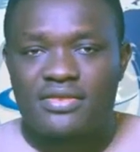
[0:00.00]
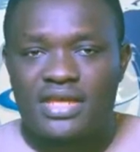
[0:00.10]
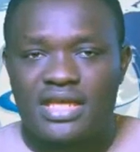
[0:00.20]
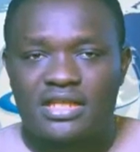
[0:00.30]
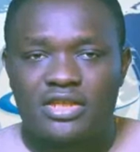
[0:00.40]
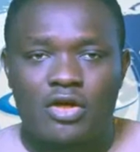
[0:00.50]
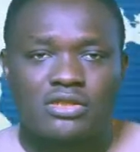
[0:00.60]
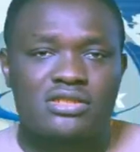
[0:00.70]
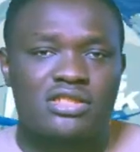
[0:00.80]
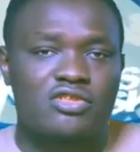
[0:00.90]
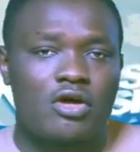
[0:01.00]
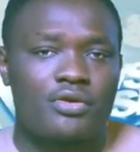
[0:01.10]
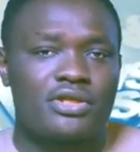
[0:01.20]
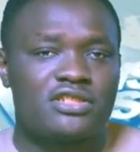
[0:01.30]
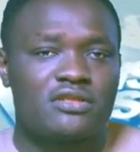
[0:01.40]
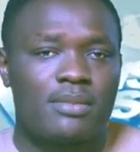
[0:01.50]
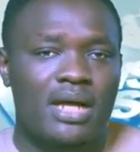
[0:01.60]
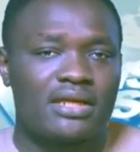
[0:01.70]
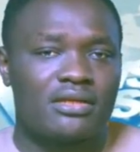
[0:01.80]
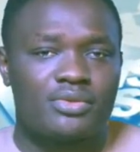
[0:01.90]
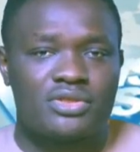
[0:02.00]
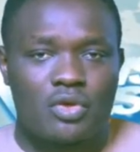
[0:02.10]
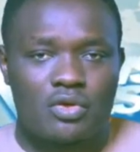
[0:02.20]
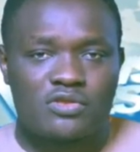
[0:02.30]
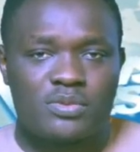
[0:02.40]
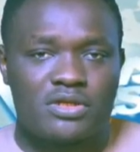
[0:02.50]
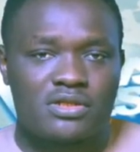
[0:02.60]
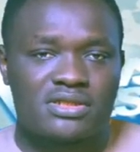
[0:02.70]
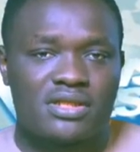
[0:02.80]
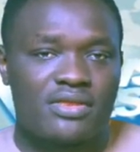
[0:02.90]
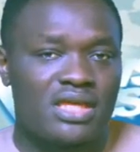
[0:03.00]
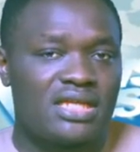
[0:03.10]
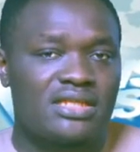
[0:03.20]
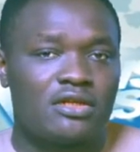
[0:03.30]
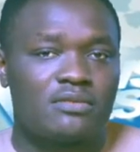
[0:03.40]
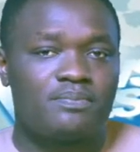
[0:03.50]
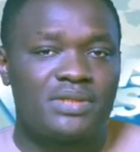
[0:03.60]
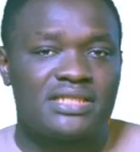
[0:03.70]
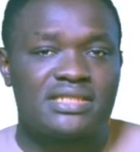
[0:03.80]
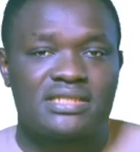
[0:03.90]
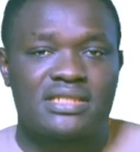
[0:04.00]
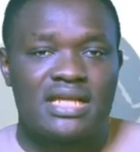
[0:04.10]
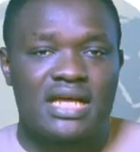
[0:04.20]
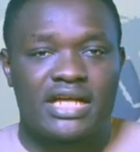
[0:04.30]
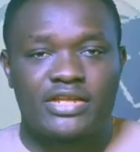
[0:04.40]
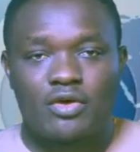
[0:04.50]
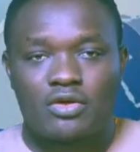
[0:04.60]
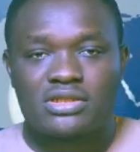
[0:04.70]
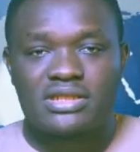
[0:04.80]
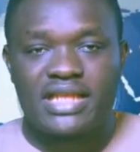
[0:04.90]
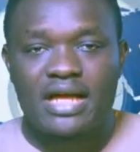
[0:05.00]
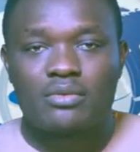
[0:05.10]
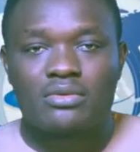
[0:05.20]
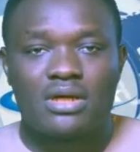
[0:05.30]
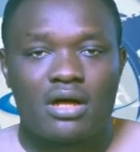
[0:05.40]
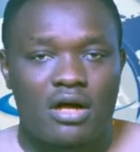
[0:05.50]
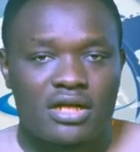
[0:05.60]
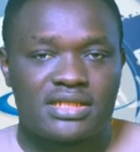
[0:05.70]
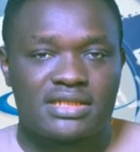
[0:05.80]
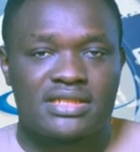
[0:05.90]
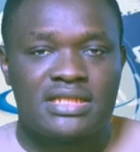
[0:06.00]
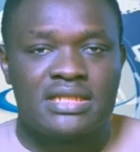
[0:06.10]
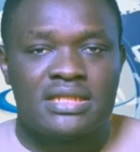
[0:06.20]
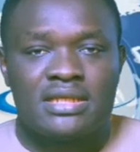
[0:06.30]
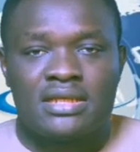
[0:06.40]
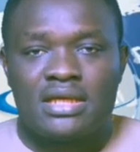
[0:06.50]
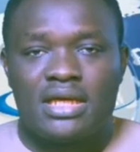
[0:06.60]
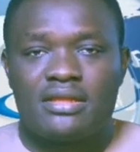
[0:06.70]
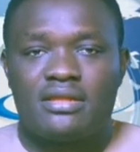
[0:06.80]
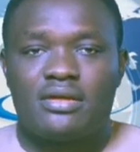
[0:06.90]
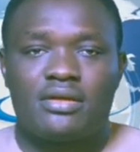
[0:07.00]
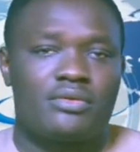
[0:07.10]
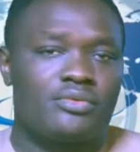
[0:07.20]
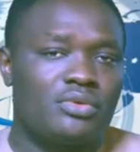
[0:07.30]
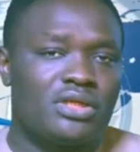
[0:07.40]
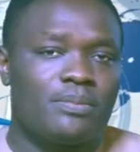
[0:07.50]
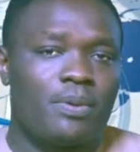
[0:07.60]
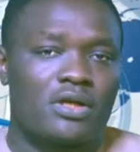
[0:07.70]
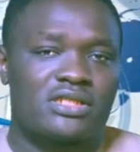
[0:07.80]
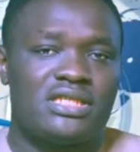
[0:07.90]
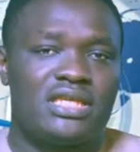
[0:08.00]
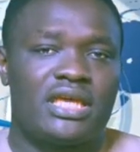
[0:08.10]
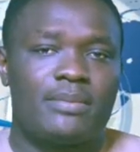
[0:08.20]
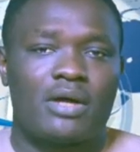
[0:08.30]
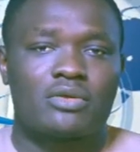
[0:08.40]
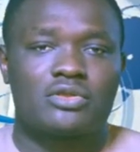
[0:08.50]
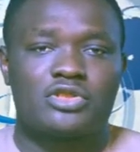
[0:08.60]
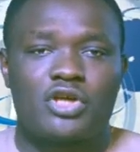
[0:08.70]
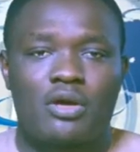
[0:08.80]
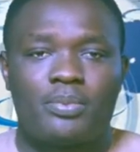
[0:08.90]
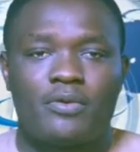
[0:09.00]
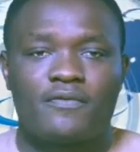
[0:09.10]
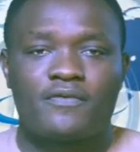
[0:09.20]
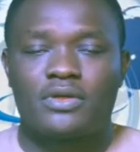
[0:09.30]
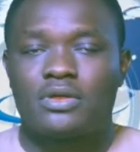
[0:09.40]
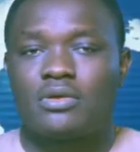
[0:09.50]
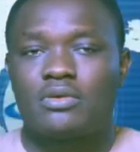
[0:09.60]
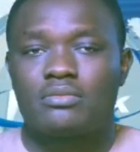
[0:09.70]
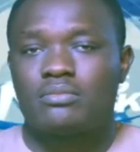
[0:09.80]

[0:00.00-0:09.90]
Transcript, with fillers: they are not discouraged by the results because they are not beaten and not downhearted. And the ruling party came out on top of uh,